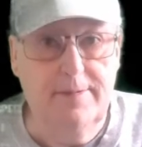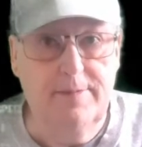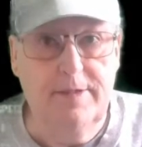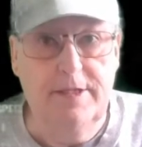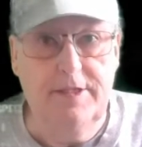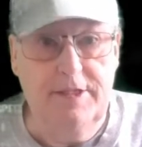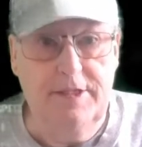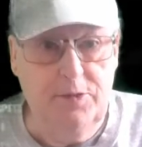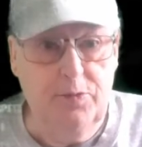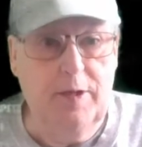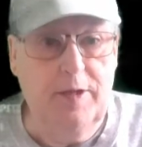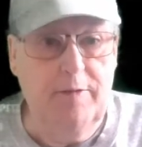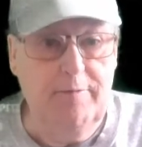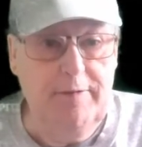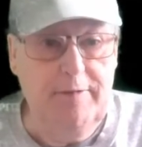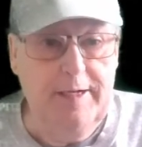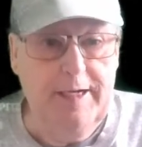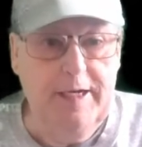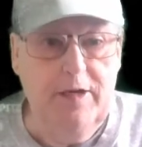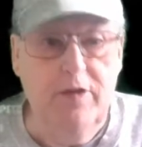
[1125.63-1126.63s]
This is what it
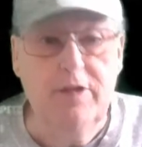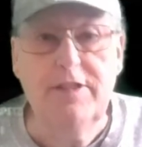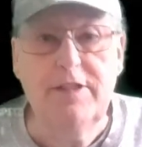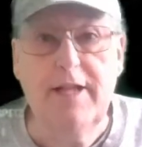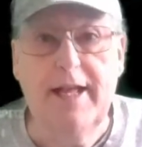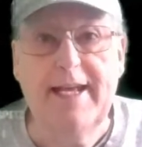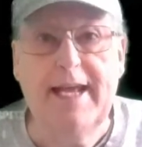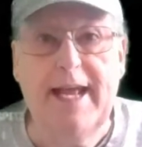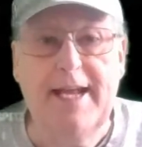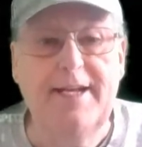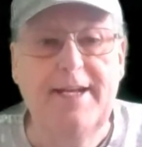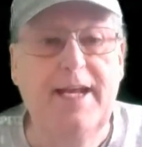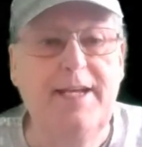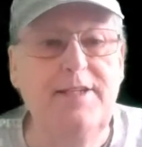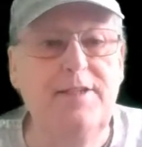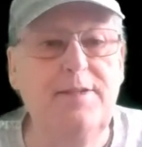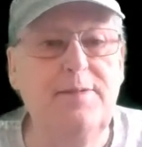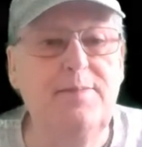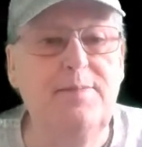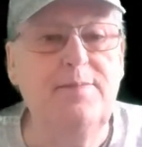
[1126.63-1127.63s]
really looks like at night.
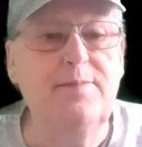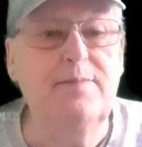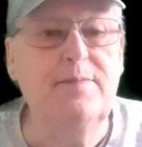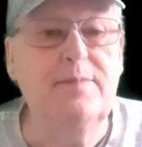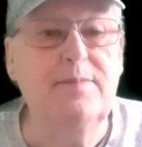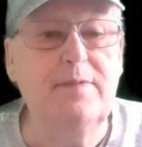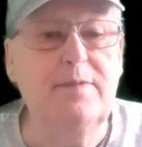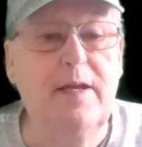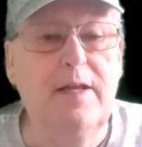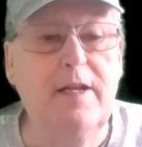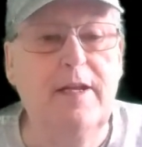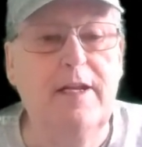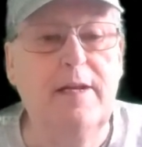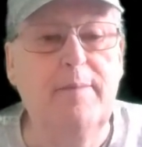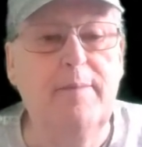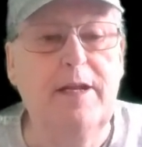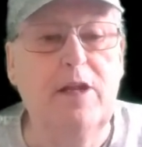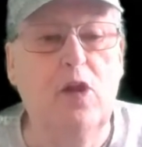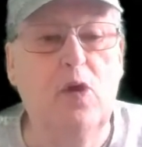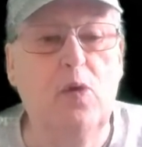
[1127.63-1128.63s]
A little
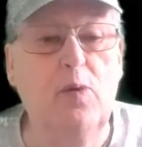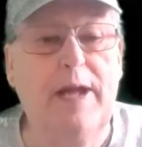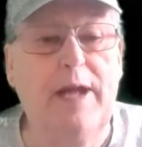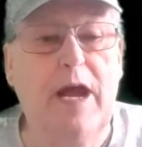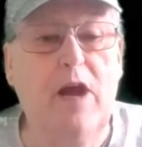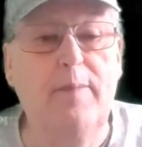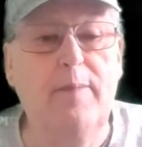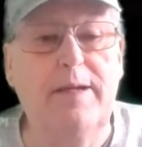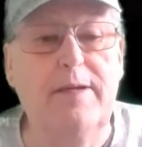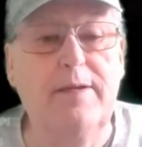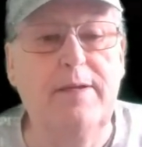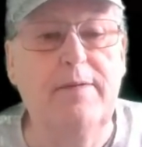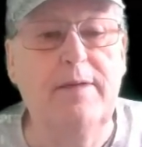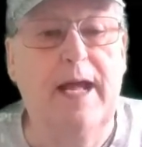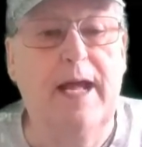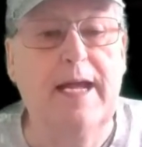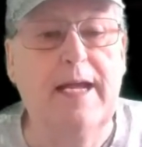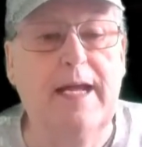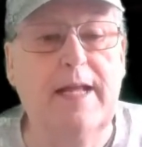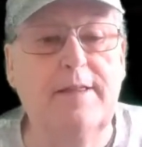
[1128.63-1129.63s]
bit low now, but
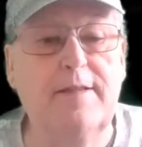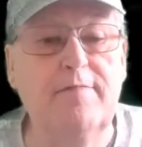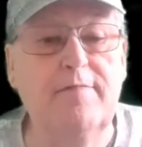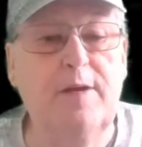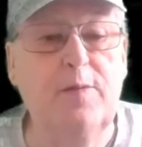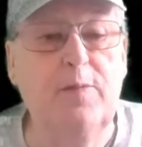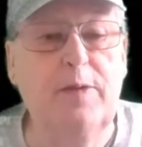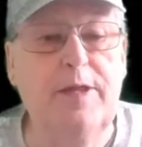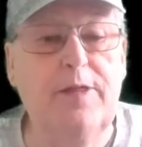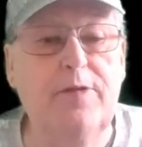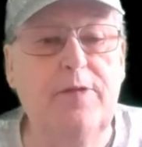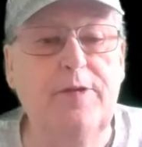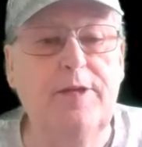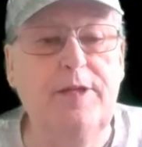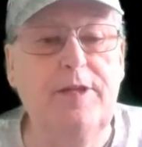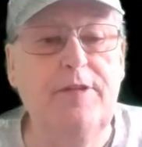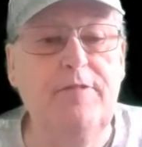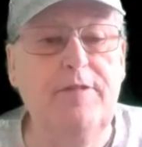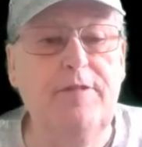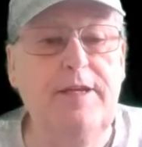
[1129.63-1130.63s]
I got the runway
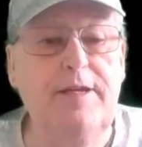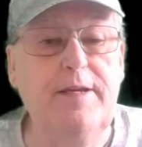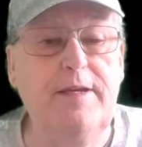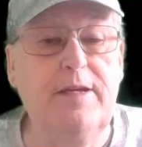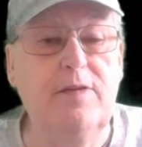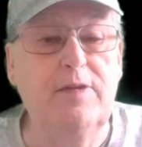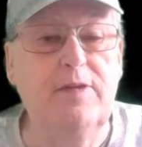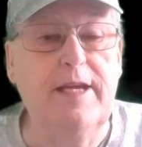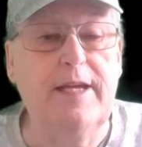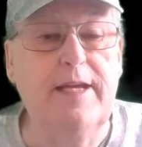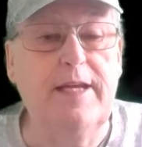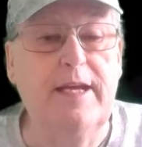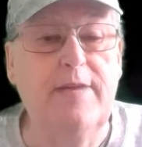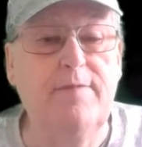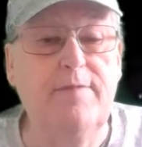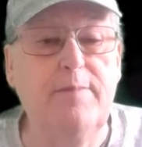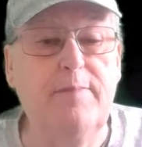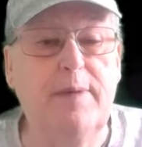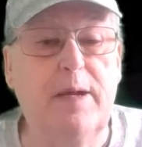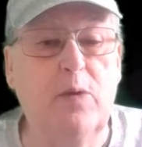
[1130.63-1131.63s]
33.
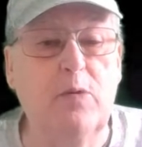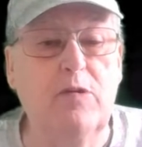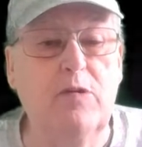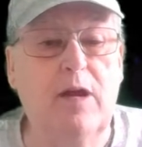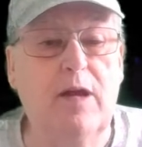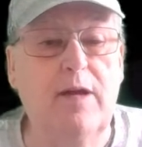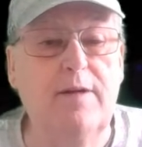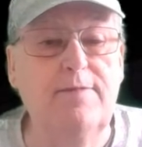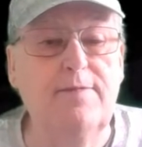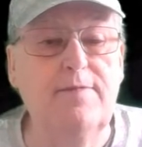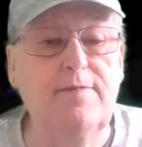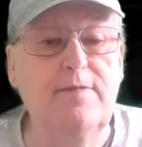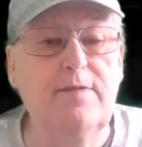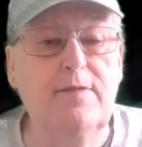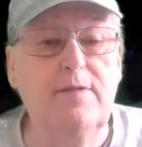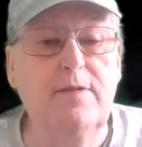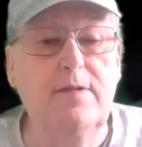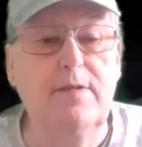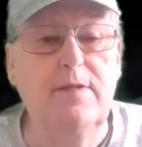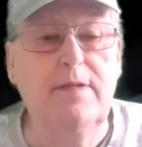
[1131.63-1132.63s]
Kevin, power off.
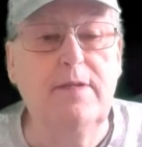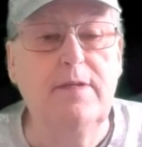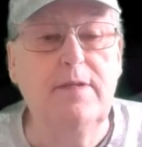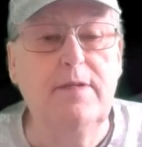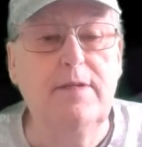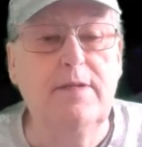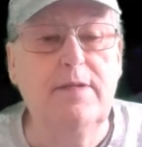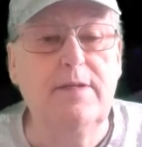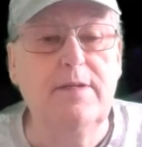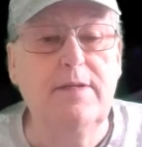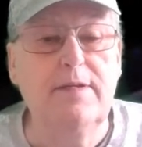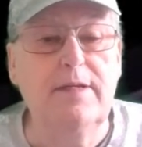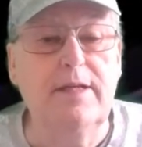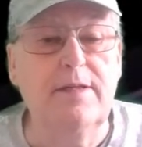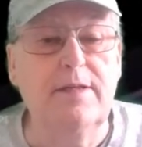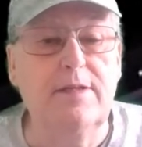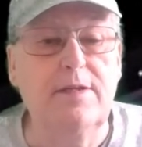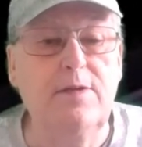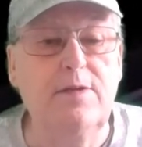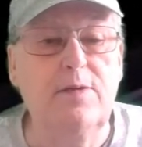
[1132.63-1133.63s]

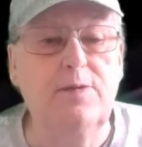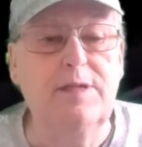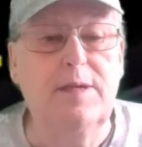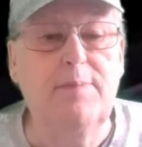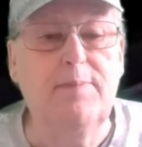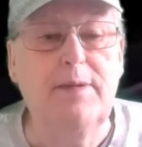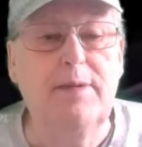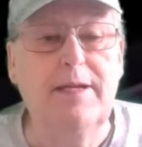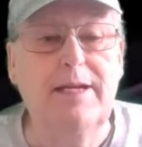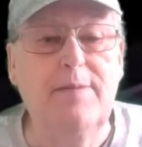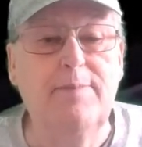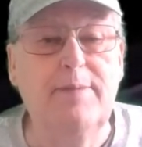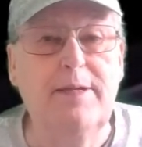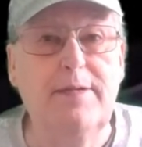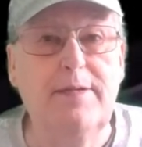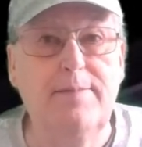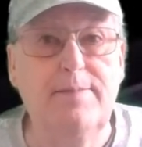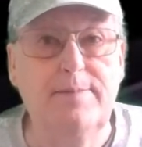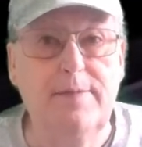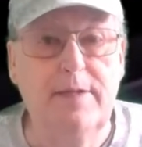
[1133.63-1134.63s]
It goes up a little
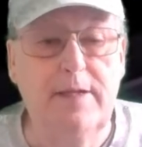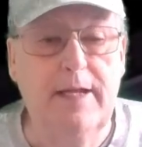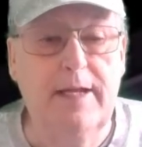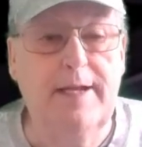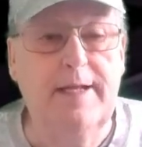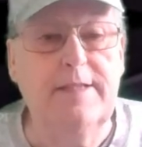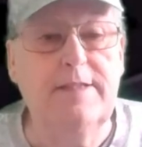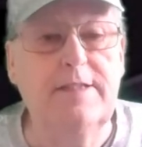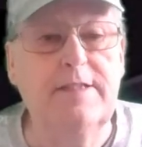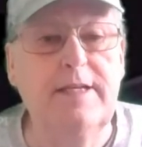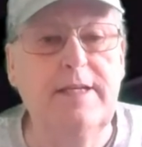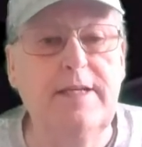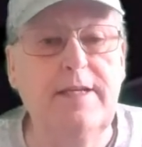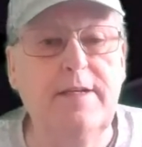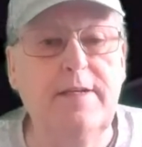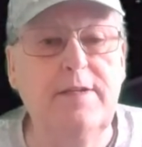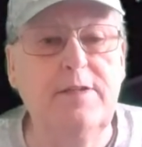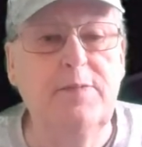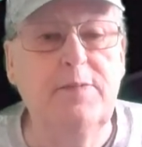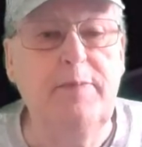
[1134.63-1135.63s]
bit. Let it sink.
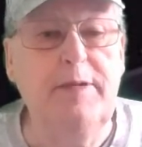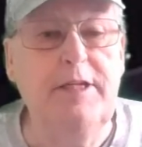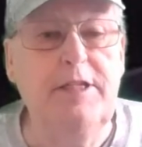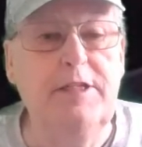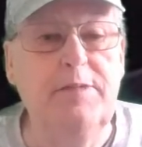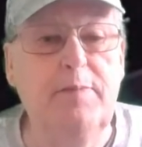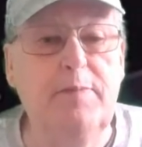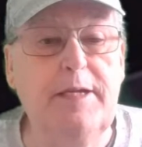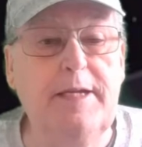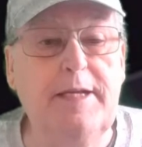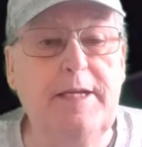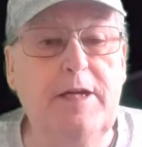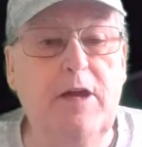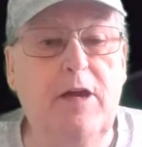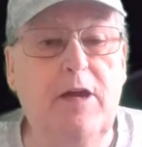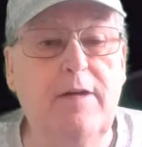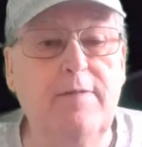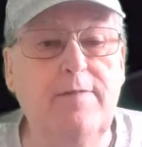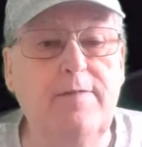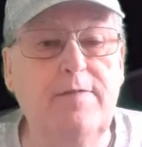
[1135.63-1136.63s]
Speed's bleeding
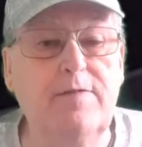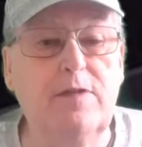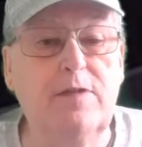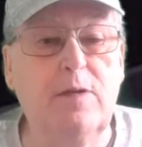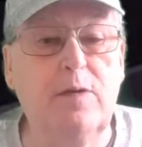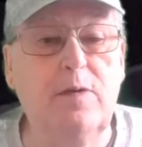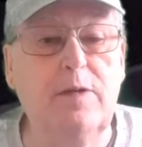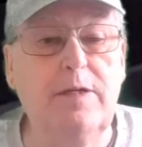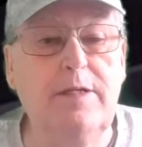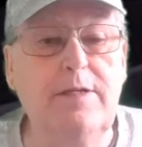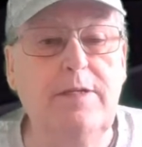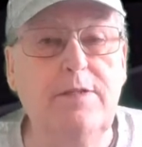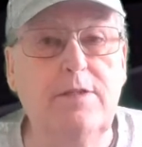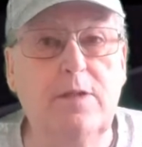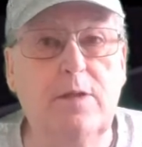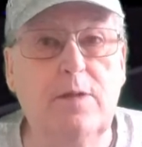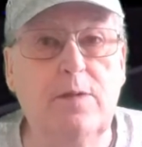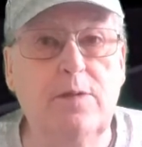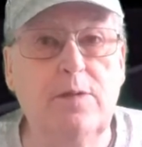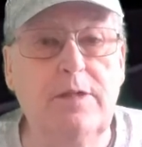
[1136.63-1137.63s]
off. Slowly,
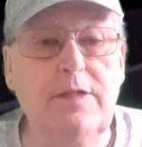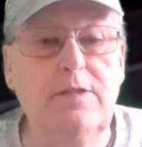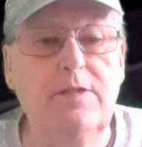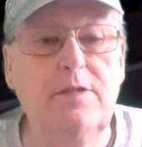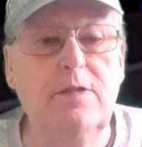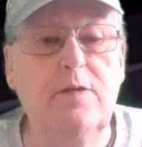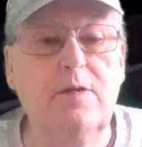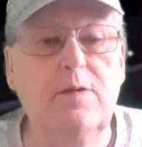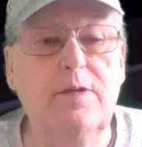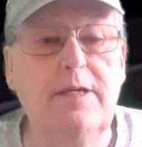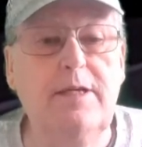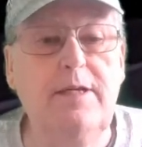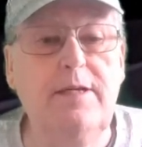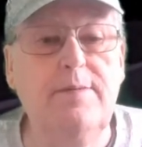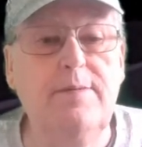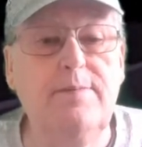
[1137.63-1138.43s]
slowly, slowly.